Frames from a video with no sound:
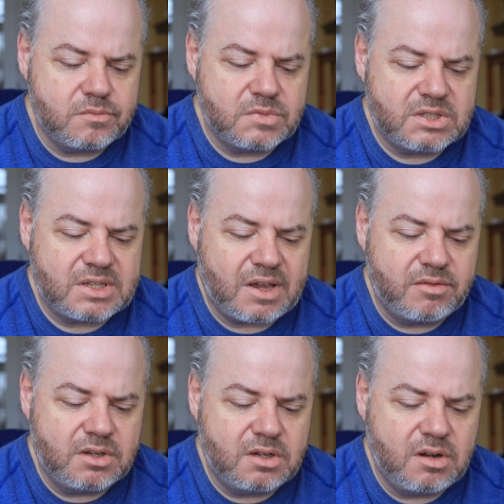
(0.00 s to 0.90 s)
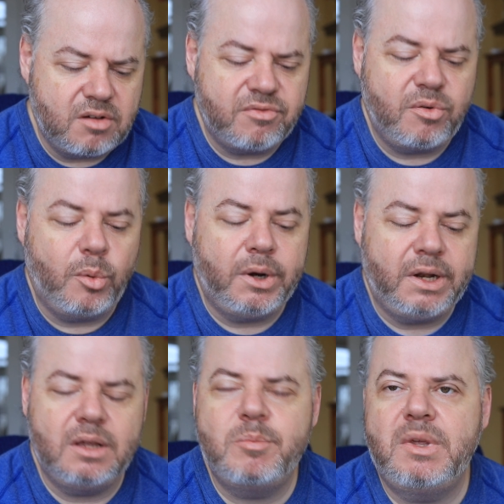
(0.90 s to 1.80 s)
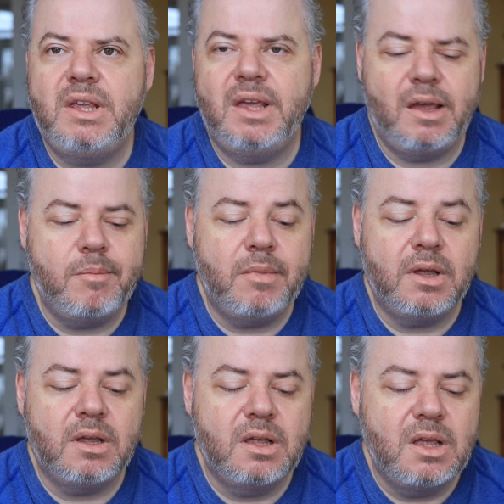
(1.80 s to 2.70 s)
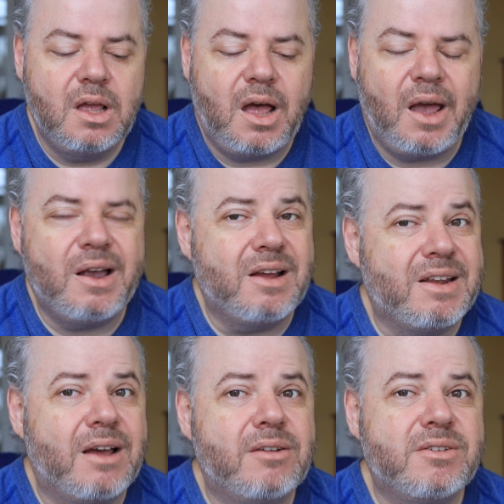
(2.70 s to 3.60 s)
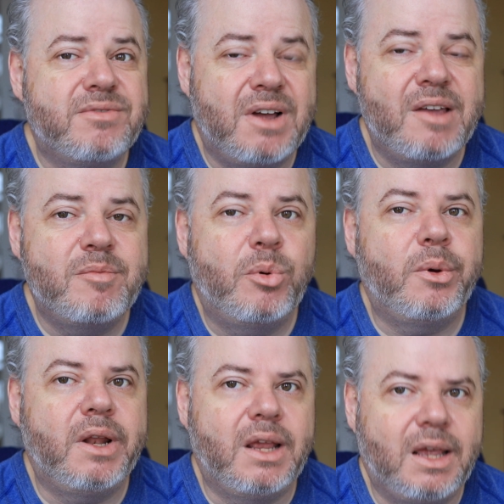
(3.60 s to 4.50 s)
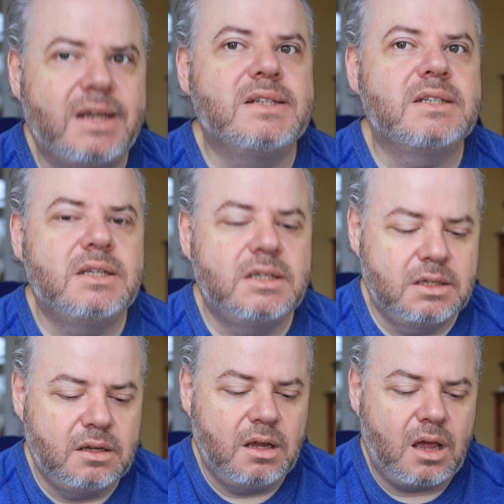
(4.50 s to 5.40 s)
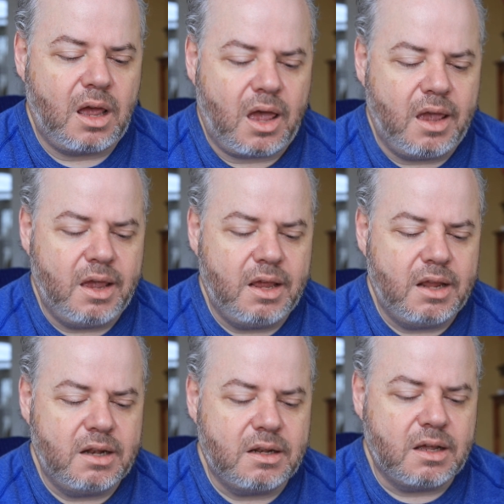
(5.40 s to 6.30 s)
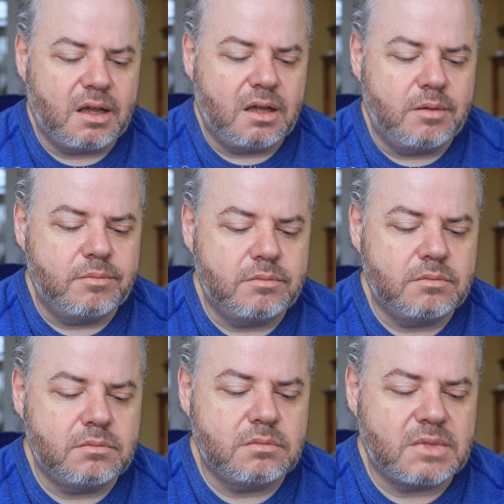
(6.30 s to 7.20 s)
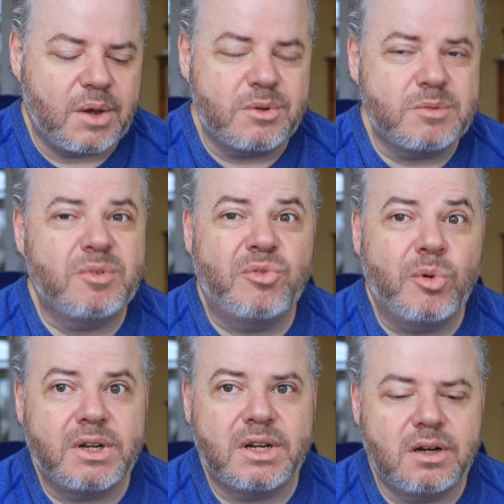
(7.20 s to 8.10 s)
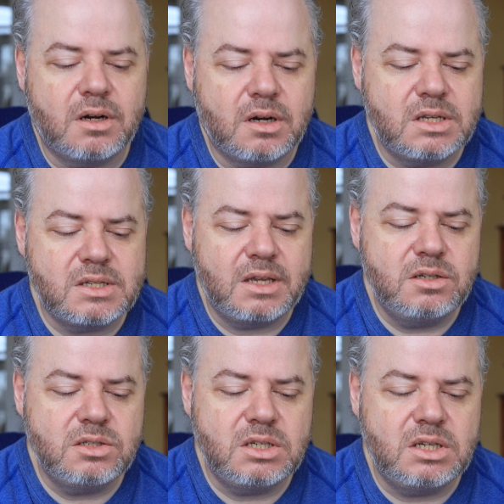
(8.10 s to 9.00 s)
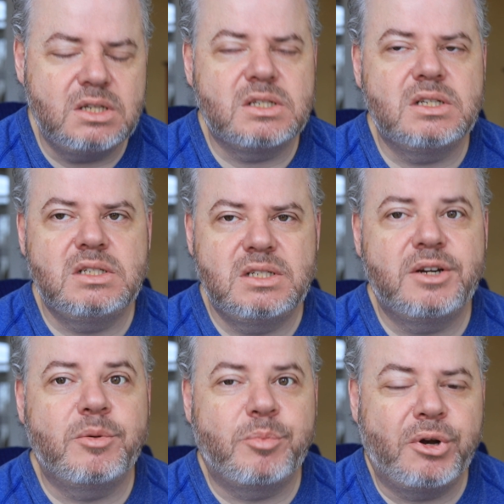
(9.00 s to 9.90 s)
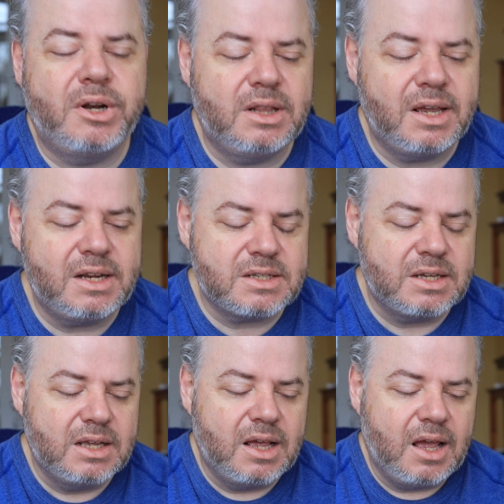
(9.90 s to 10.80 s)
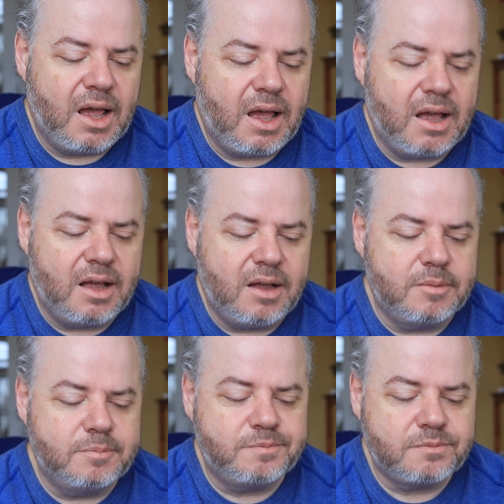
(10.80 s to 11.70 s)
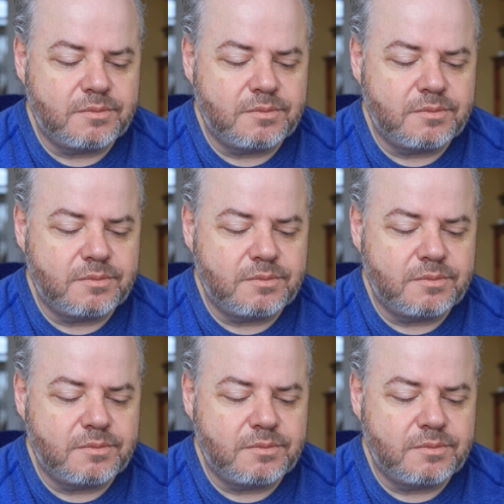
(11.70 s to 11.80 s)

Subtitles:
7:40 p.m., I got down to 5.8. And that was before dinner, because I usually eat dinner pretty late. And